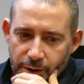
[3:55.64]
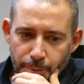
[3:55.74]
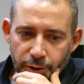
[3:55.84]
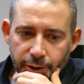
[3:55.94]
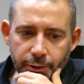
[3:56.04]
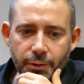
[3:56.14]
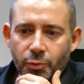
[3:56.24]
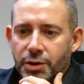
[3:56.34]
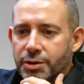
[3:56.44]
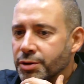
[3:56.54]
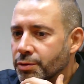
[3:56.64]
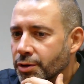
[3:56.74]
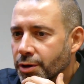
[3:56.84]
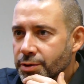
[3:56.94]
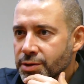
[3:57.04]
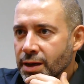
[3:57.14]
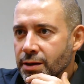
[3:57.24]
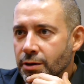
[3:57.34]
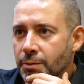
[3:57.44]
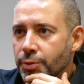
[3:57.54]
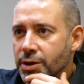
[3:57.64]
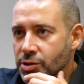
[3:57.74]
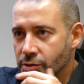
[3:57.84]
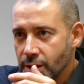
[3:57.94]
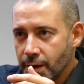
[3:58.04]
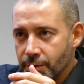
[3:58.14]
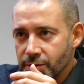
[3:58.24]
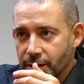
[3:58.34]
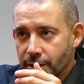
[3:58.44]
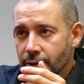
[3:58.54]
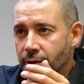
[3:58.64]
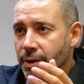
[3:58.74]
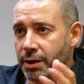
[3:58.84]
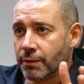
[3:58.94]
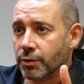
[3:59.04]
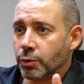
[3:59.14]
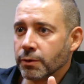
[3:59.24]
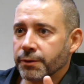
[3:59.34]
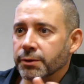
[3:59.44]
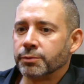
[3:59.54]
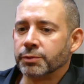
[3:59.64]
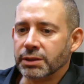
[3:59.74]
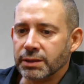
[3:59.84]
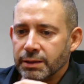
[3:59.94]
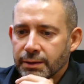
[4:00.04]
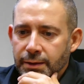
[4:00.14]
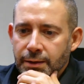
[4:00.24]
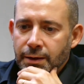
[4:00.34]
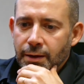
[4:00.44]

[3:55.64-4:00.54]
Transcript: be quite blunt, we do not take a compression driver and stick it on the back of a woofer. We